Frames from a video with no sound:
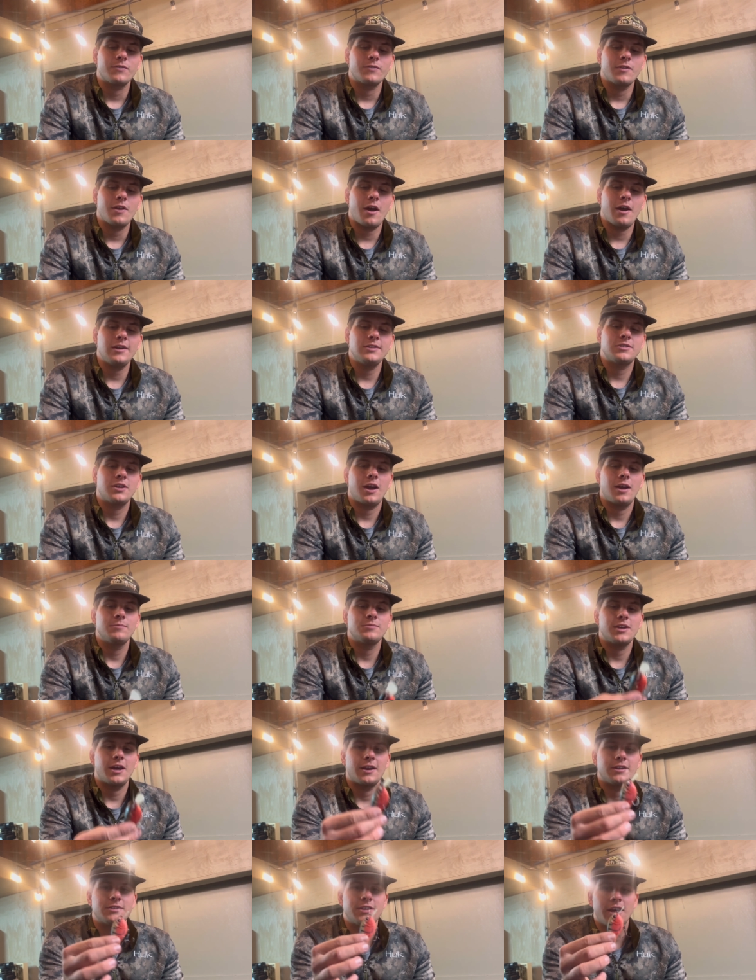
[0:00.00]
9 times
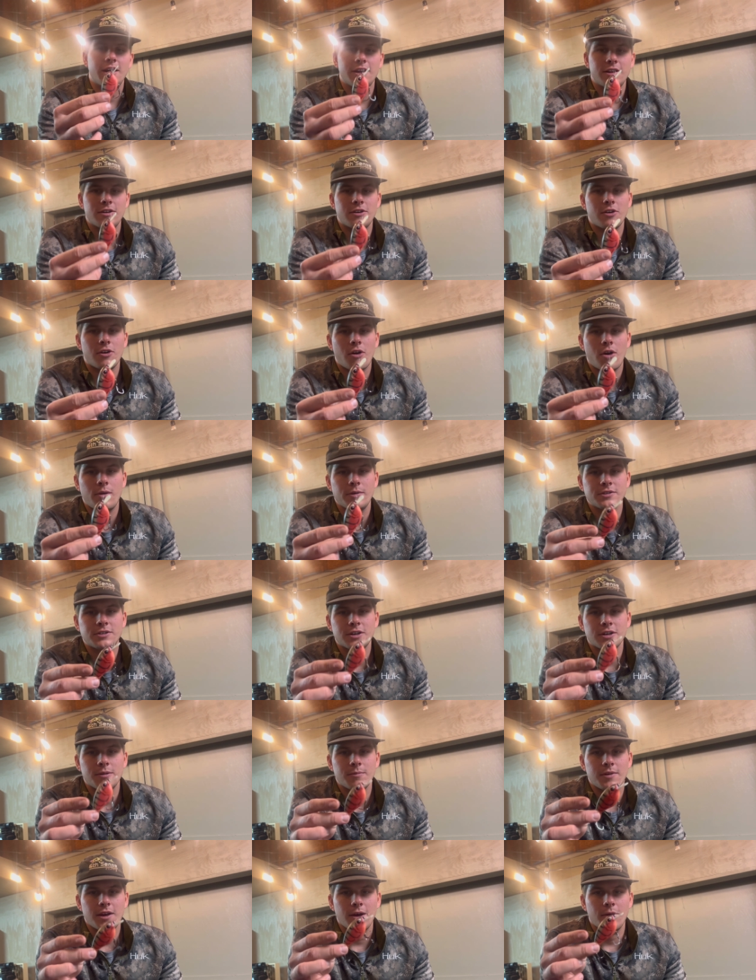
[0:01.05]
out of 10, you're always
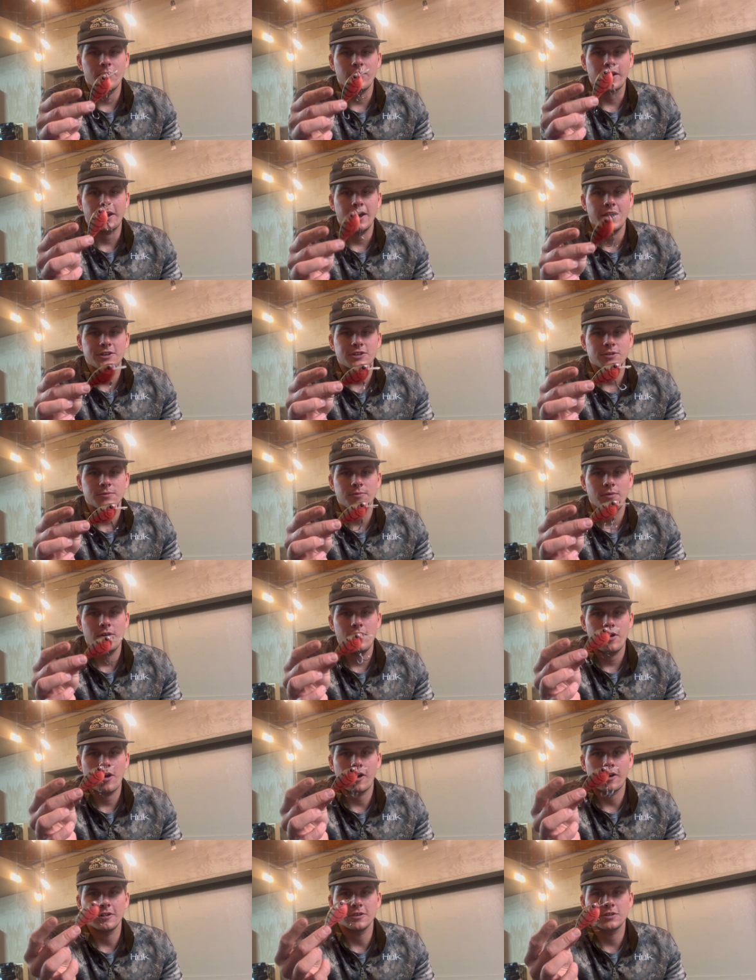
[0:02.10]
going to be able to catch them
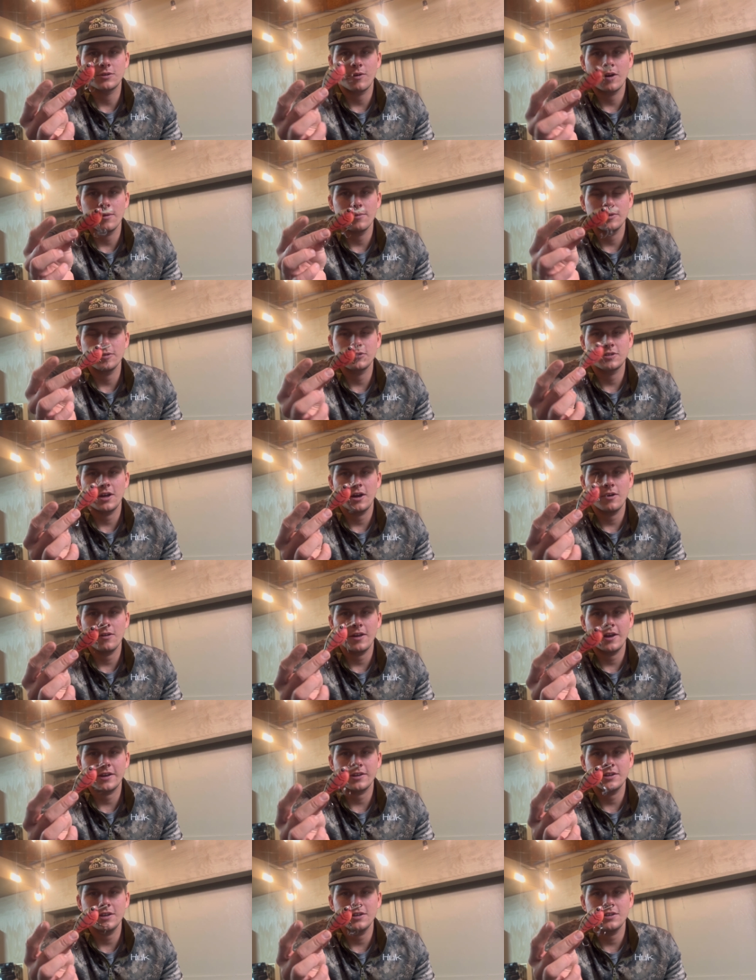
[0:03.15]
on a square bill style
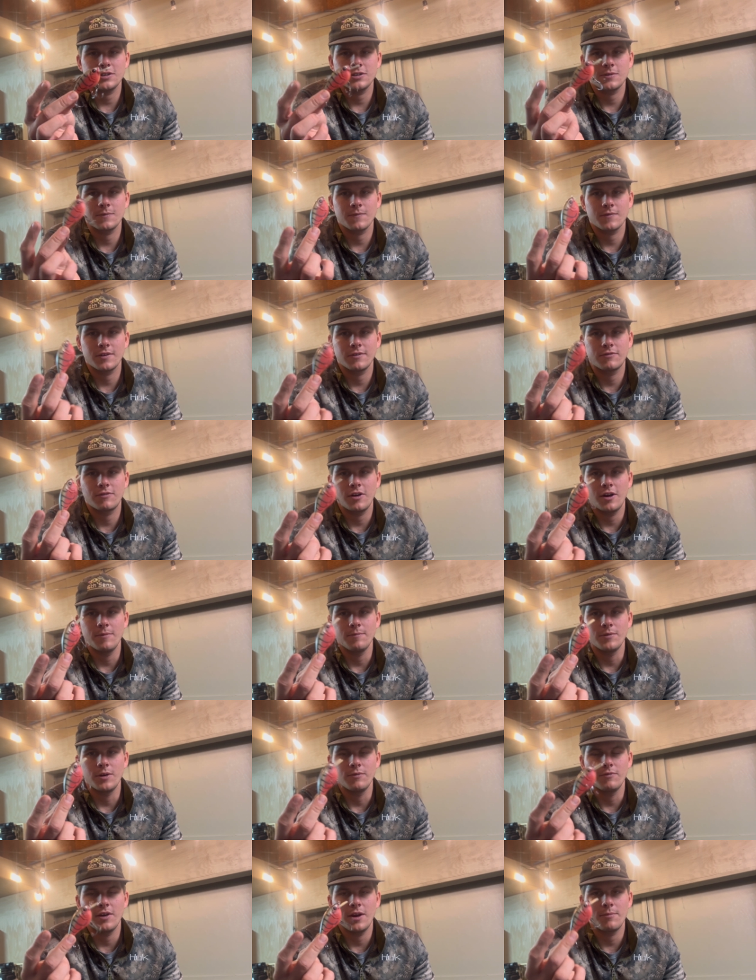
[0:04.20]
like this from
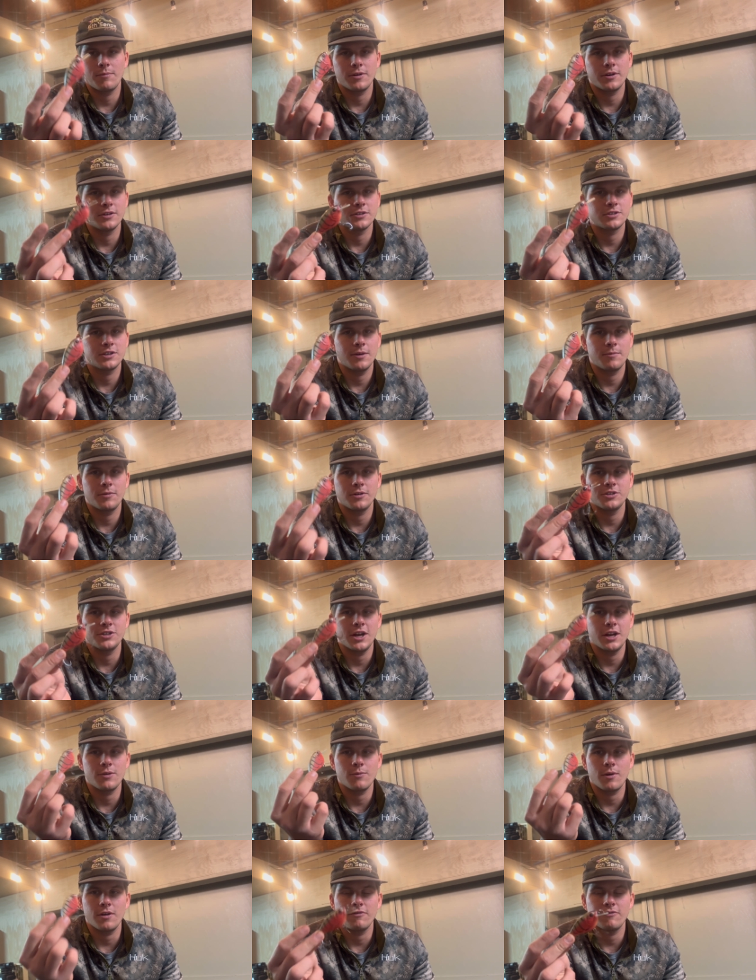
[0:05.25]
November, December,
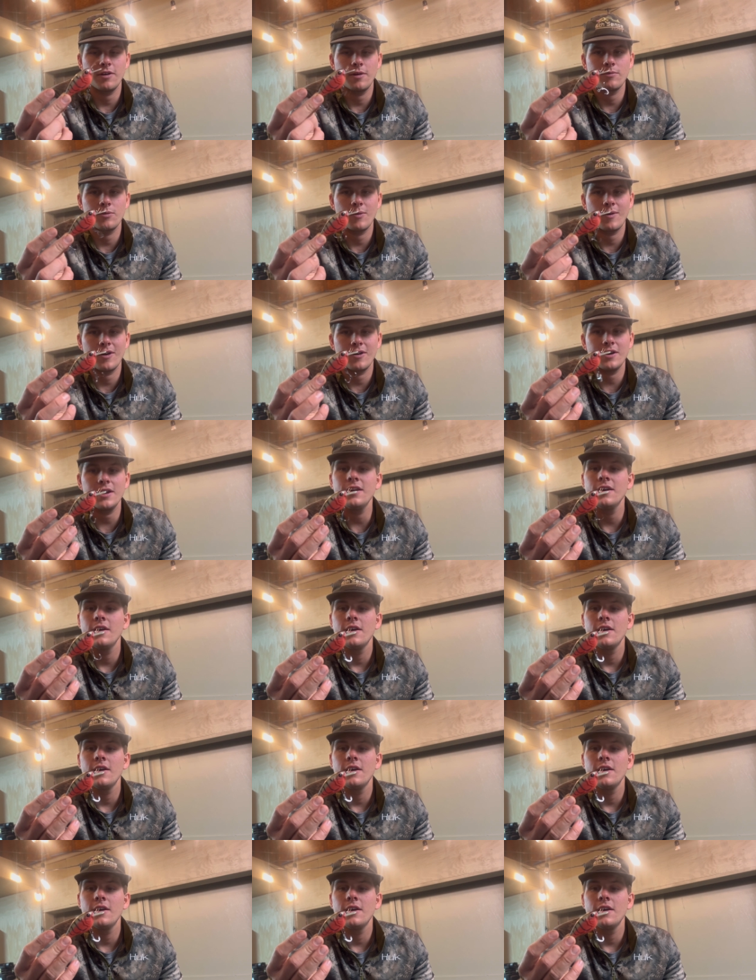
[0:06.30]
January, February.